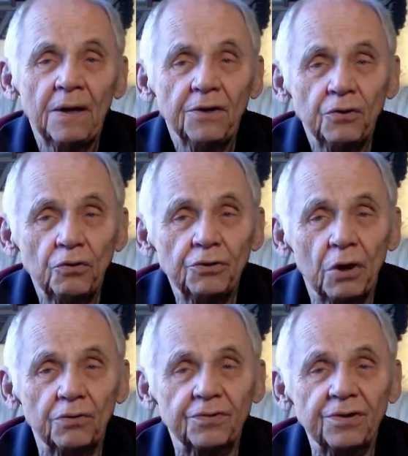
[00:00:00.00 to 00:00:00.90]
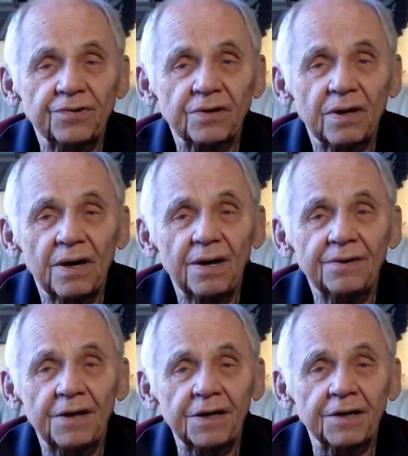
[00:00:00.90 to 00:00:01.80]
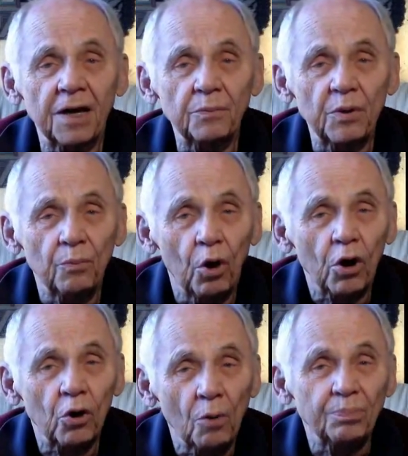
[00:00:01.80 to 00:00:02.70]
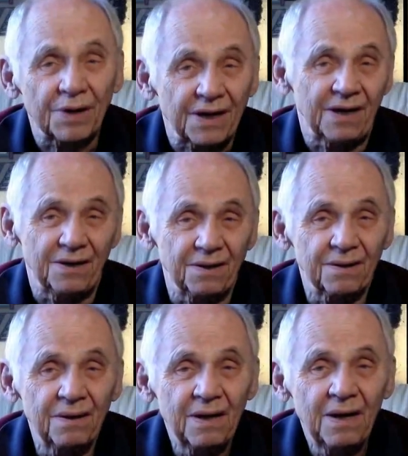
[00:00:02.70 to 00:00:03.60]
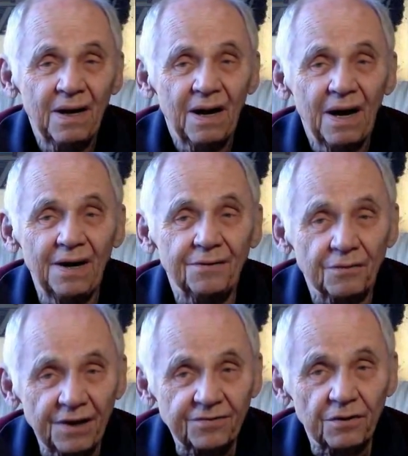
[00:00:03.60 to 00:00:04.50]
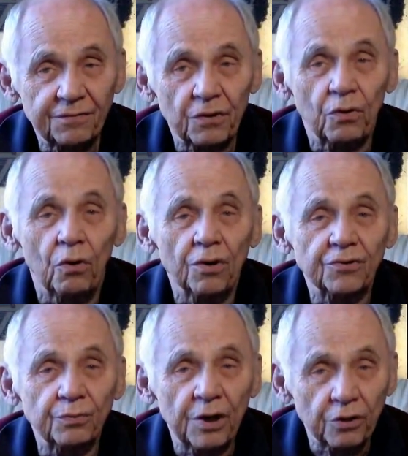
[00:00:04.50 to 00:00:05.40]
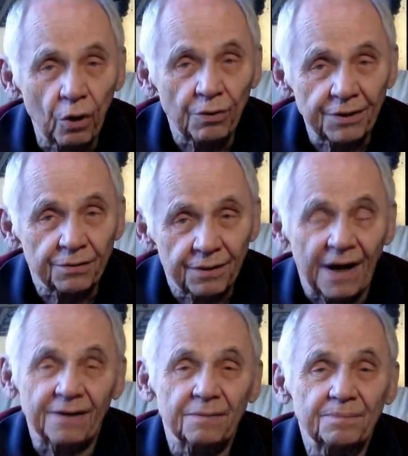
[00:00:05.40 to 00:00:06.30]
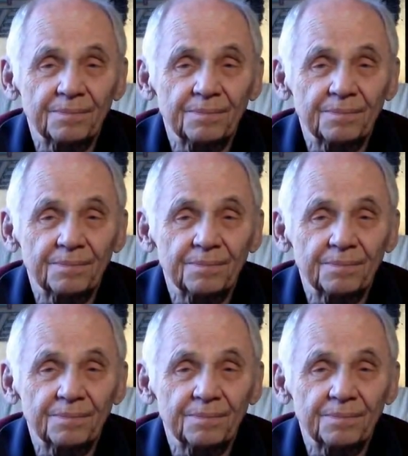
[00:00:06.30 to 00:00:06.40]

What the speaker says: you'll notice that it can be more complicated, and the rest of the course will go into that.